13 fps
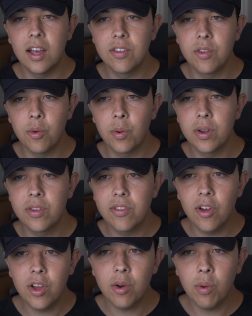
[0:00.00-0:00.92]
So we're
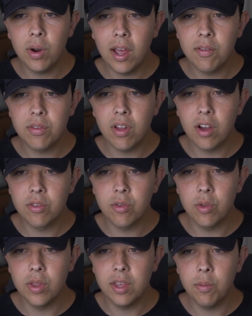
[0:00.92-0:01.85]
still going to want to have stocks
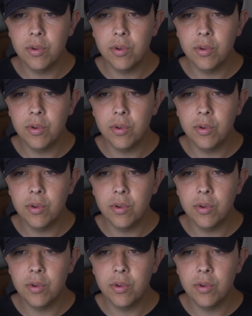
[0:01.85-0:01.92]
only.